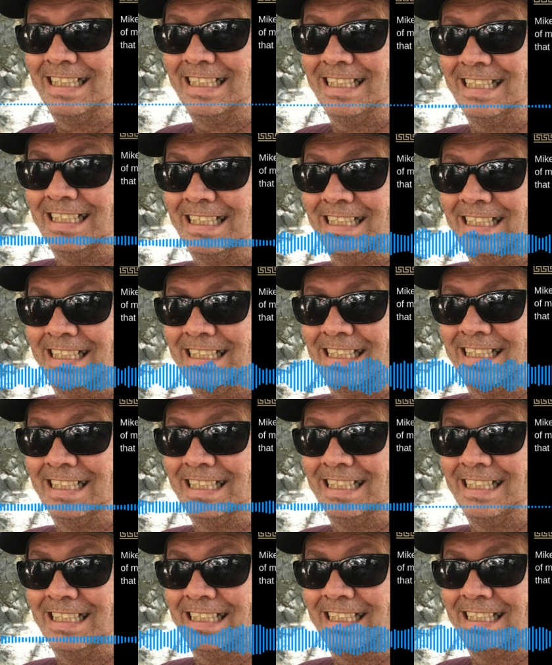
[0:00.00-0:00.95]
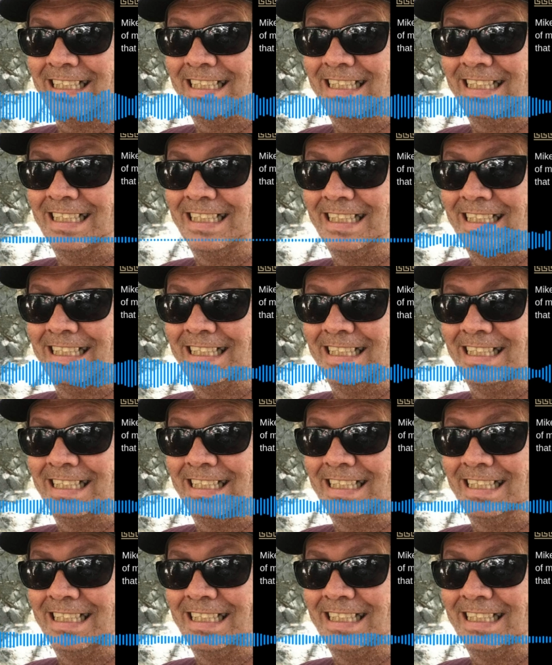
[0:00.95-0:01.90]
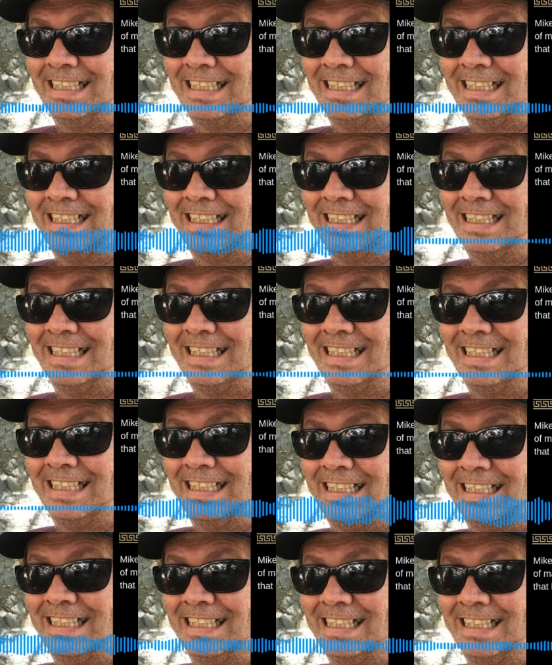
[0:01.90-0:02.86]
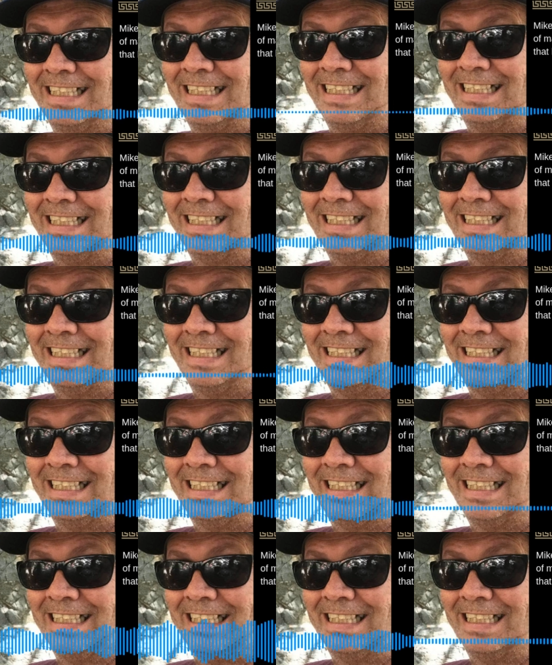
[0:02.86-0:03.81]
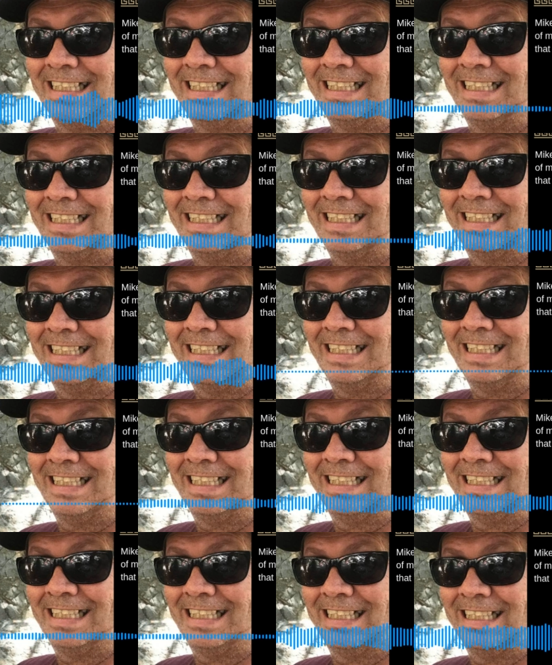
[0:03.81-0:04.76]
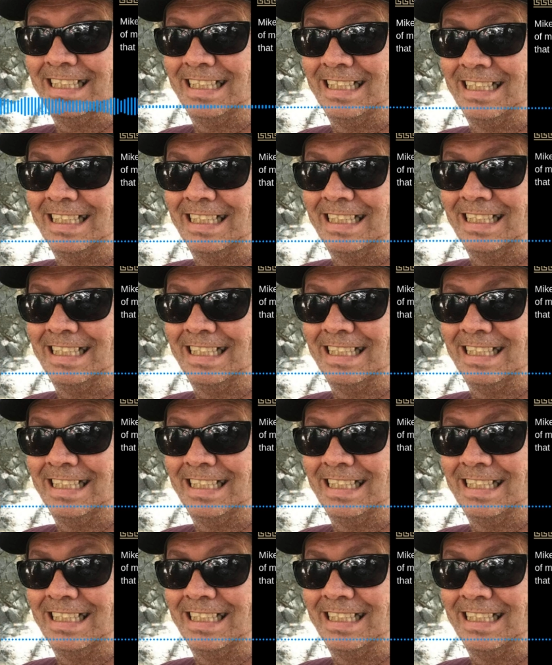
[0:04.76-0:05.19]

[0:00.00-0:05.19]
While I still don't totally necessarily agree 100% with that concept,